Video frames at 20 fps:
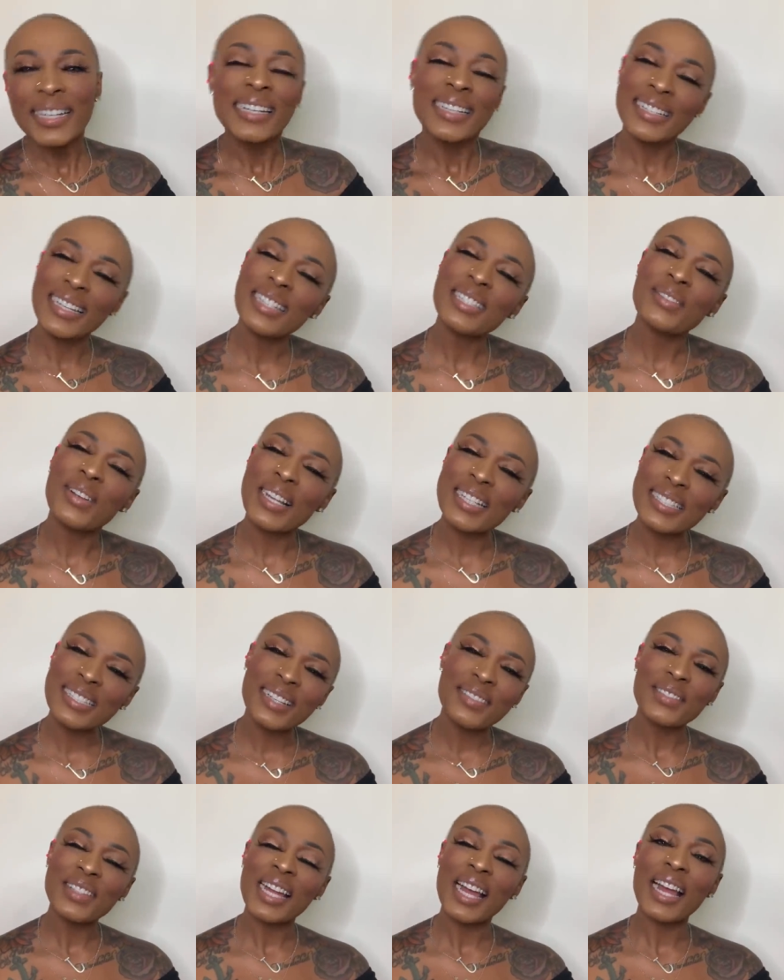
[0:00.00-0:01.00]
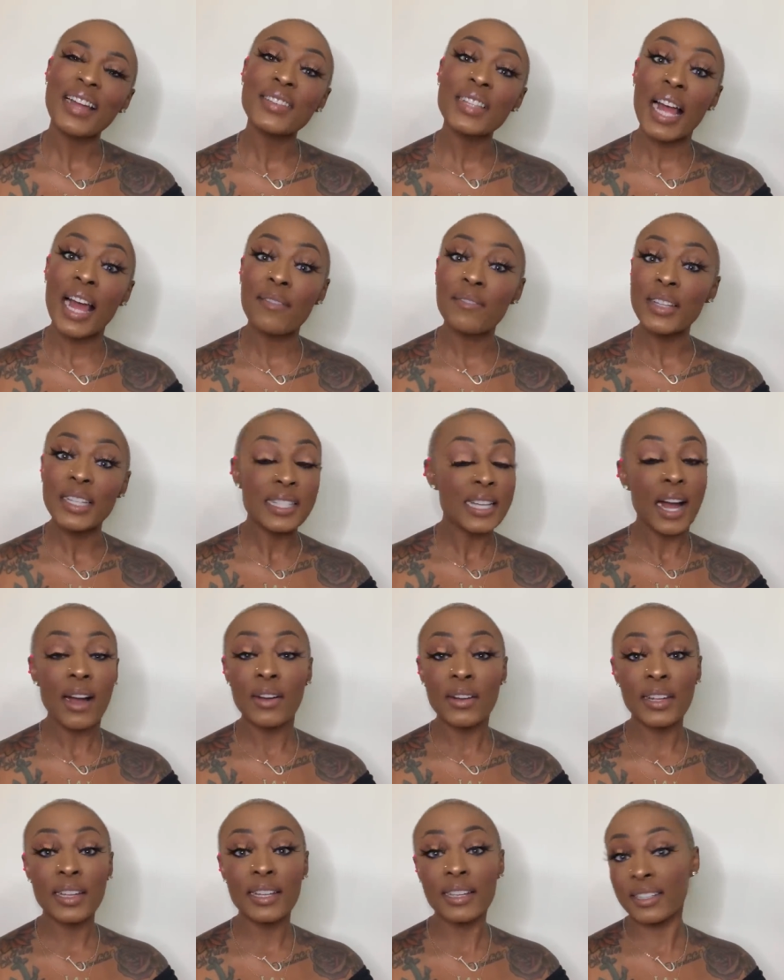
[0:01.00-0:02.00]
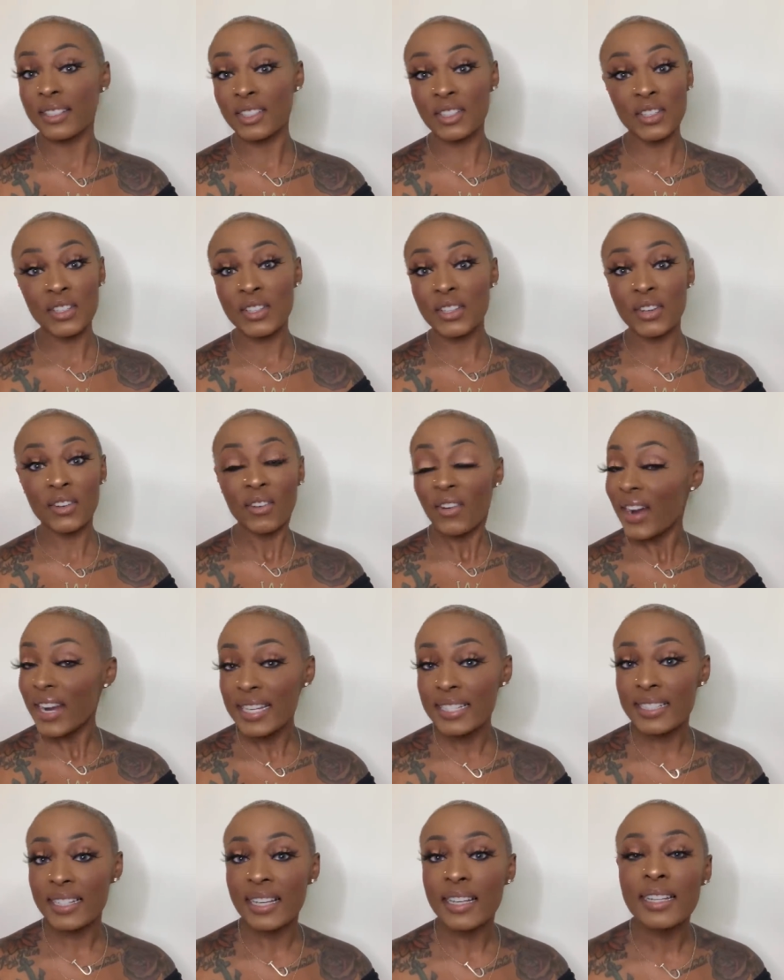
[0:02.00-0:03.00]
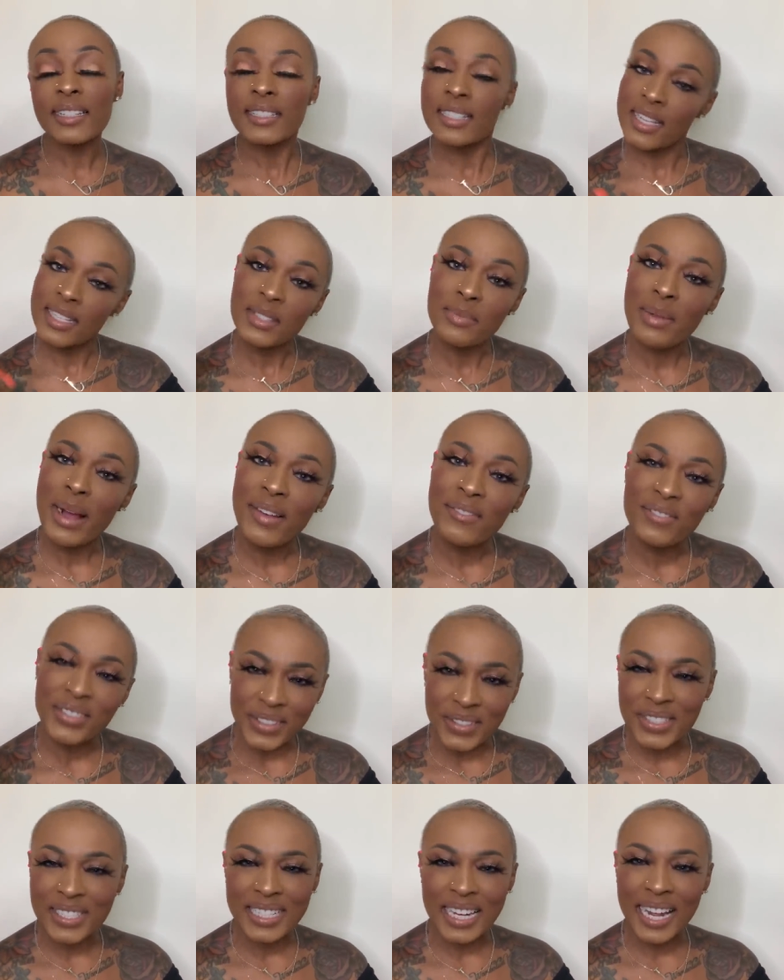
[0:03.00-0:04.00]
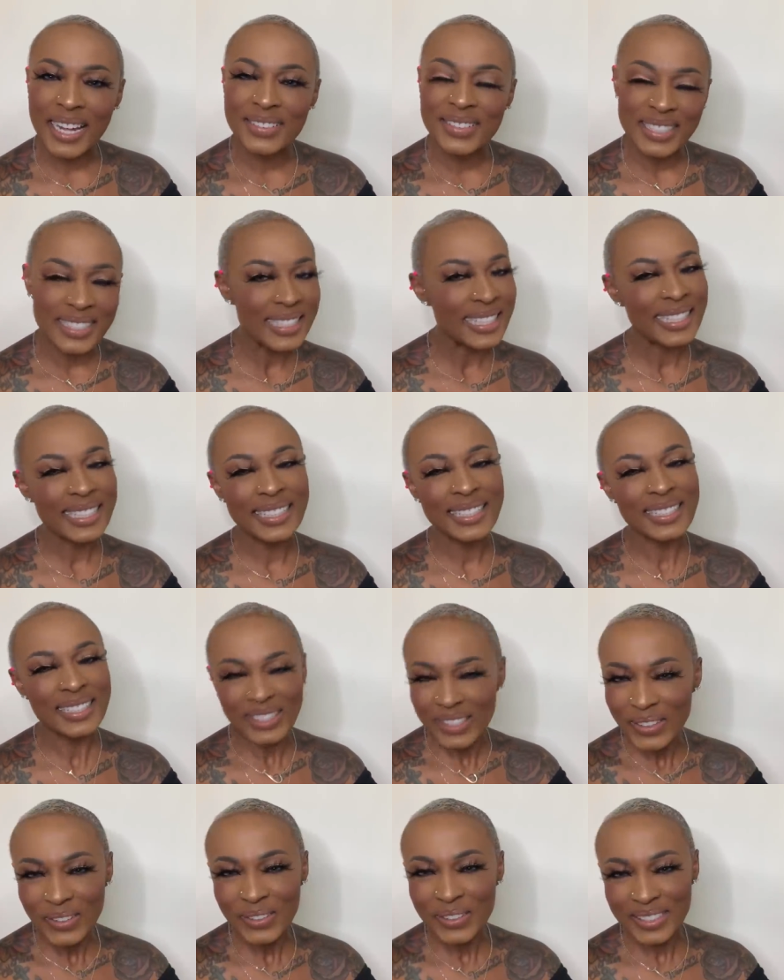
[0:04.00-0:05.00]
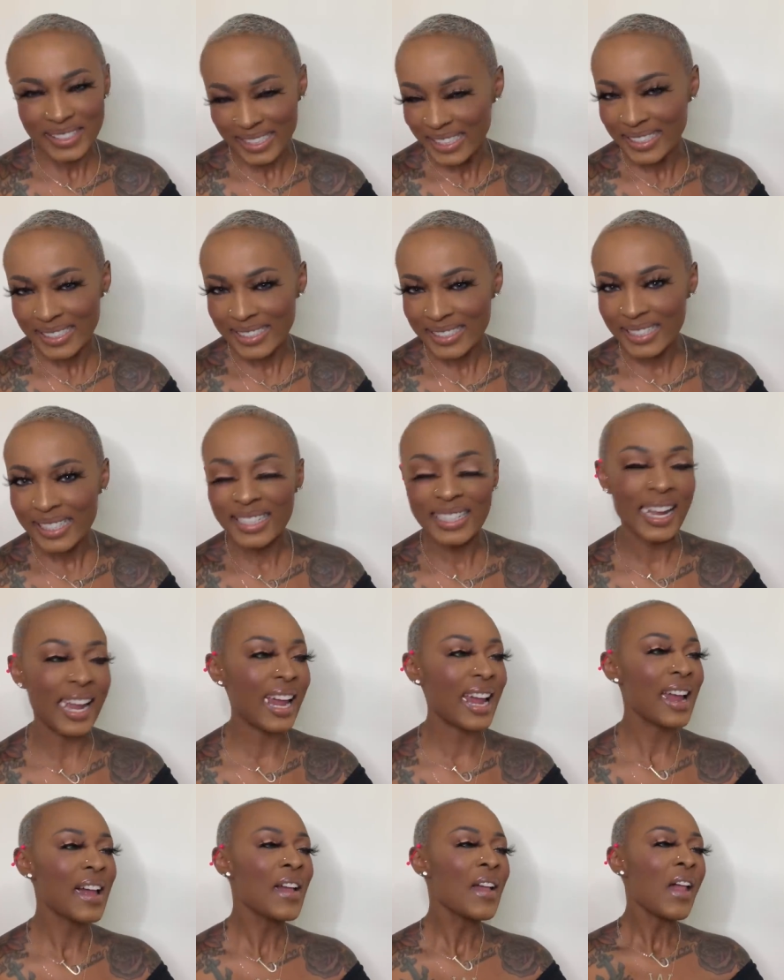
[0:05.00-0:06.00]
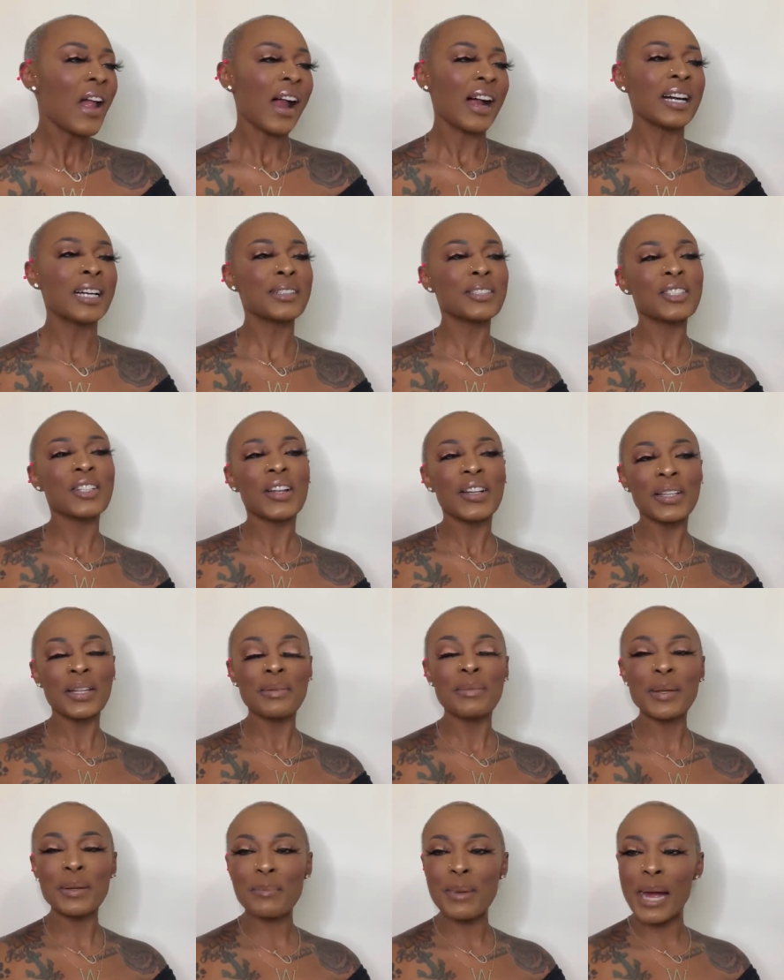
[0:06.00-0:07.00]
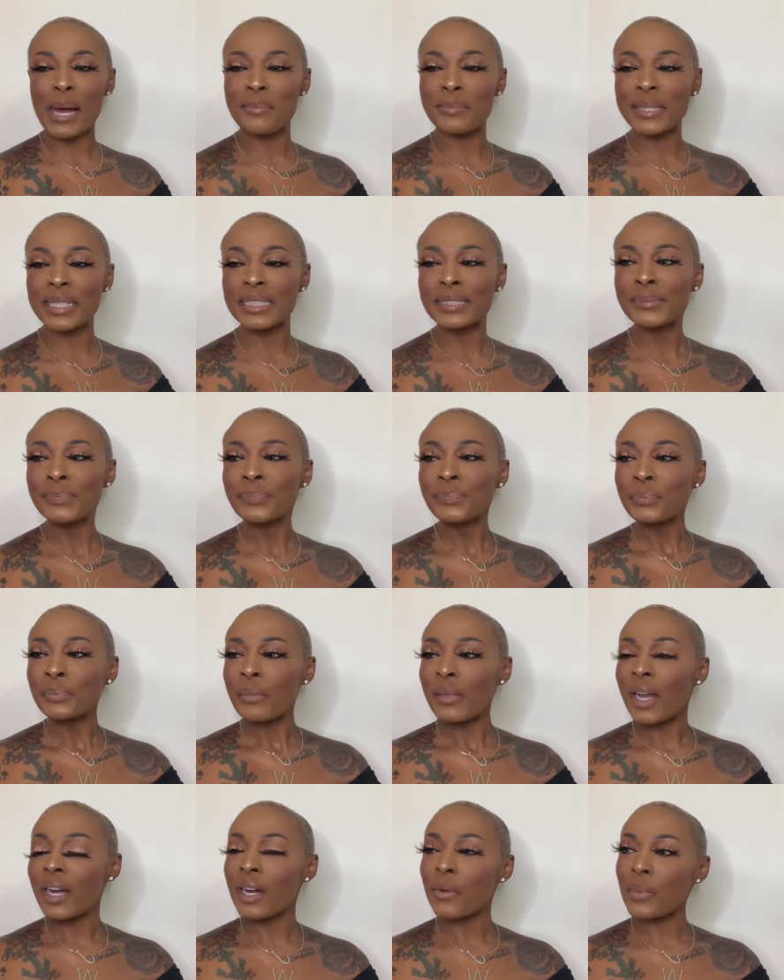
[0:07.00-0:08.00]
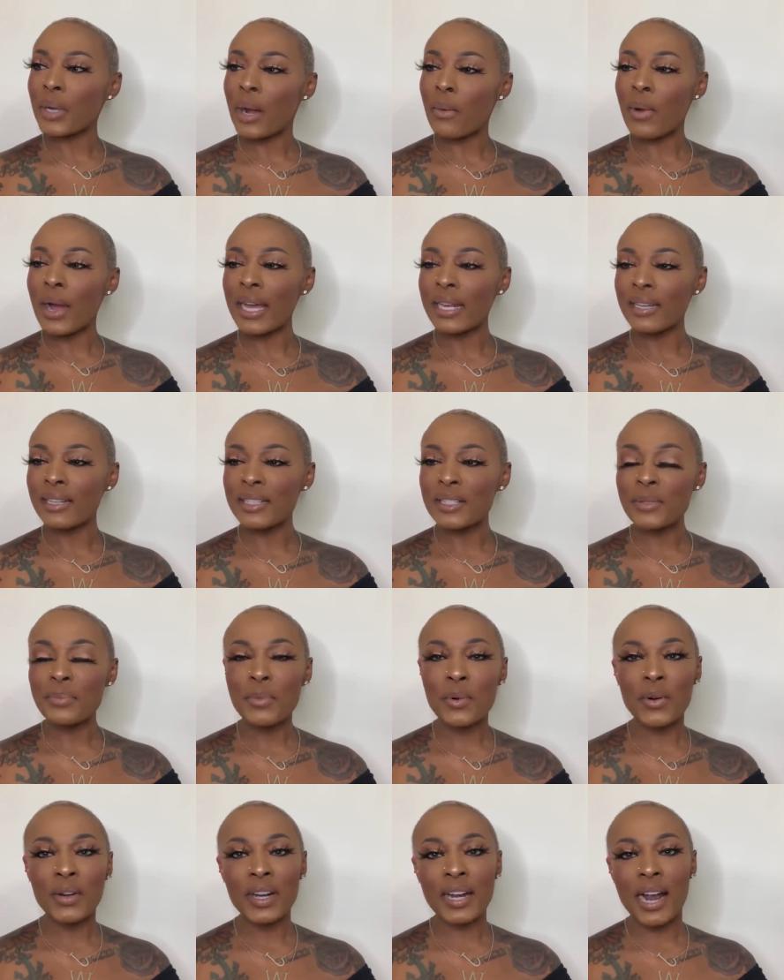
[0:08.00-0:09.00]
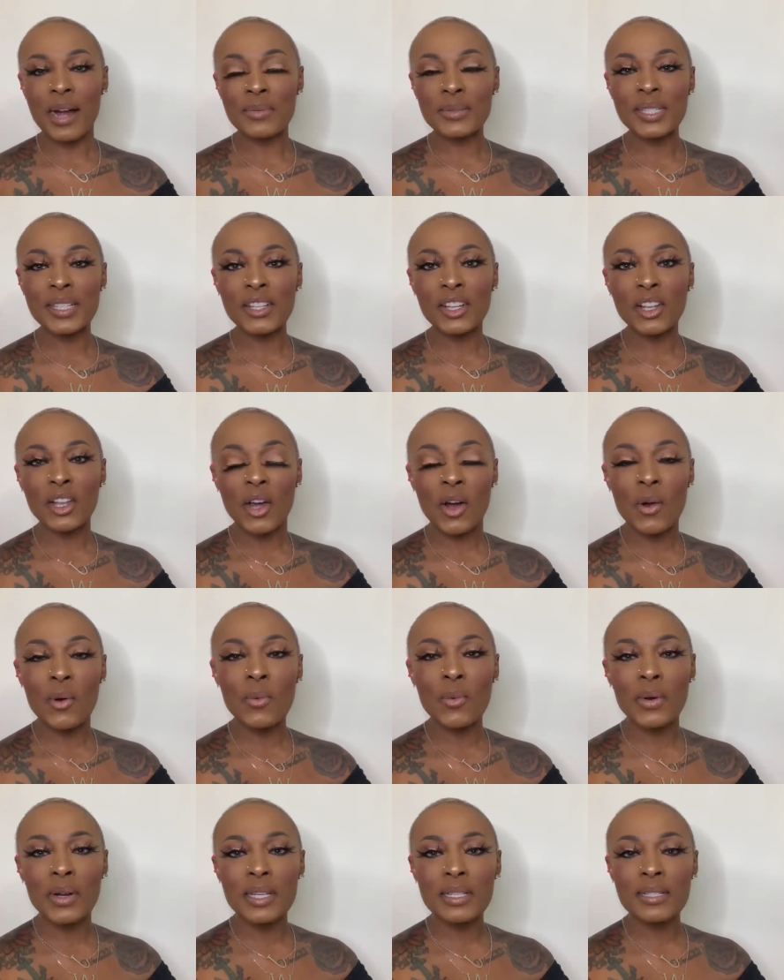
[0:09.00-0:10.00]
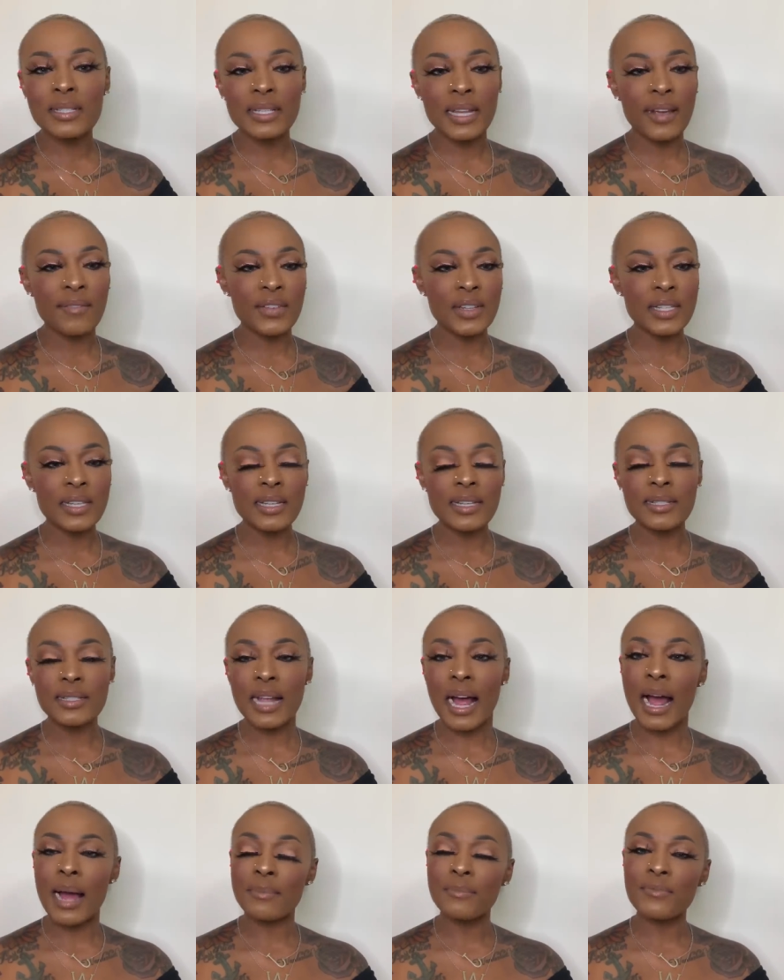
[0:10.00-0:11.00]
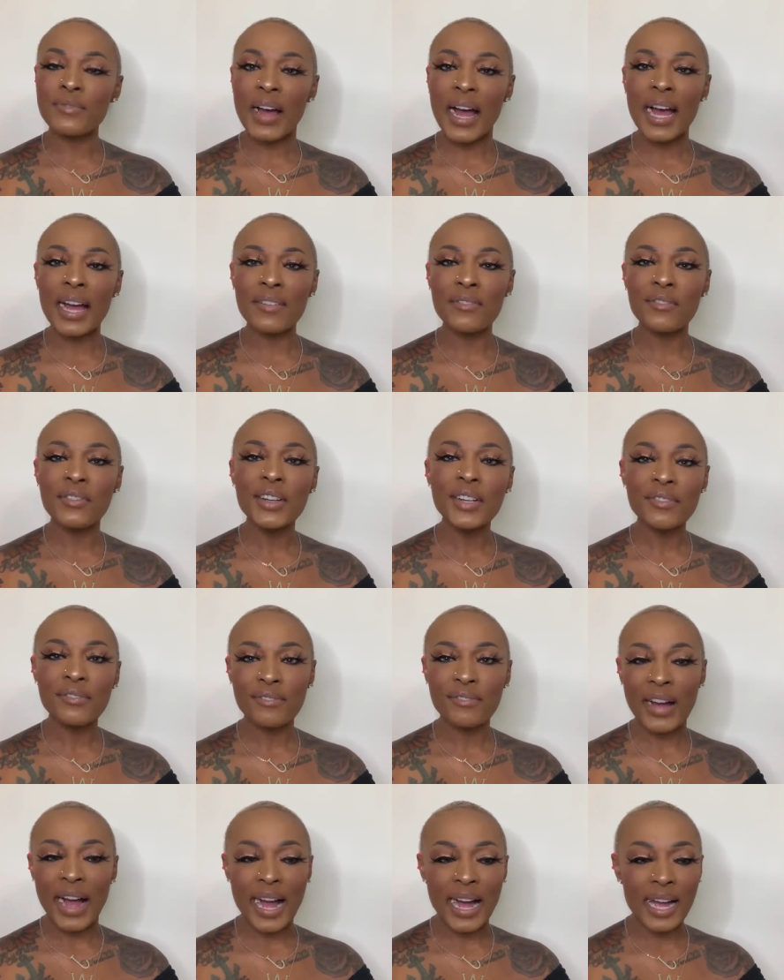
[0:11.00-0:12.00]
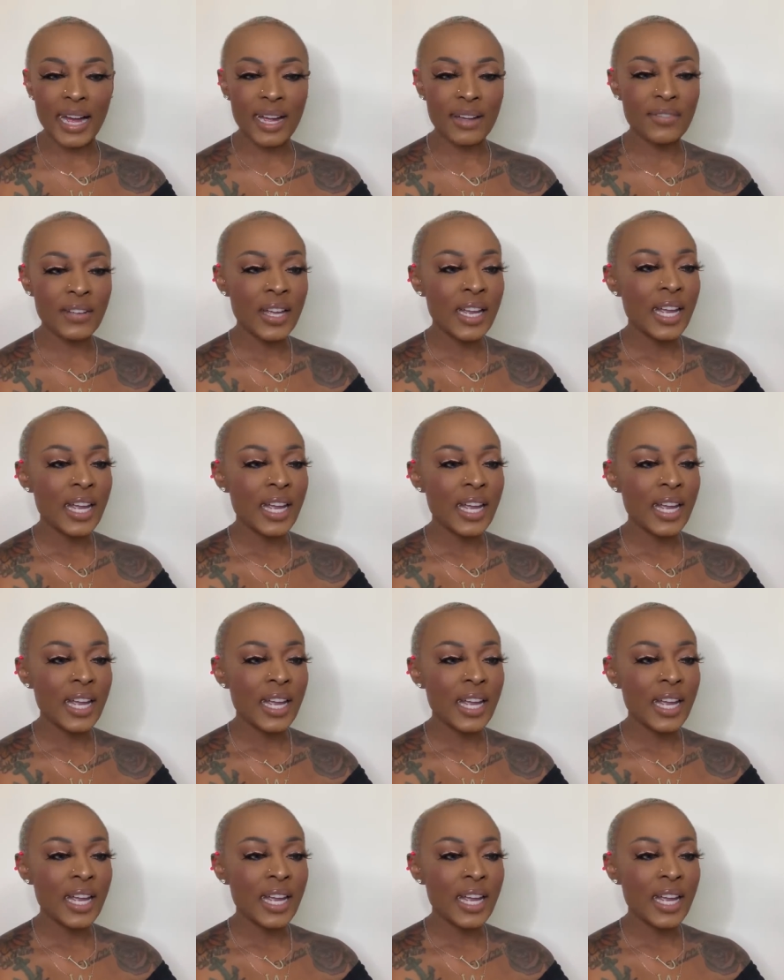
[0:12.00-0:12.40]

That's why sometimes I be talking just crazy, because that's my first time seeing it too, sis, okay? Um, so a little bit about me. Um, when I weighed in this morning, I was in the low one seventies. I'm five foot five.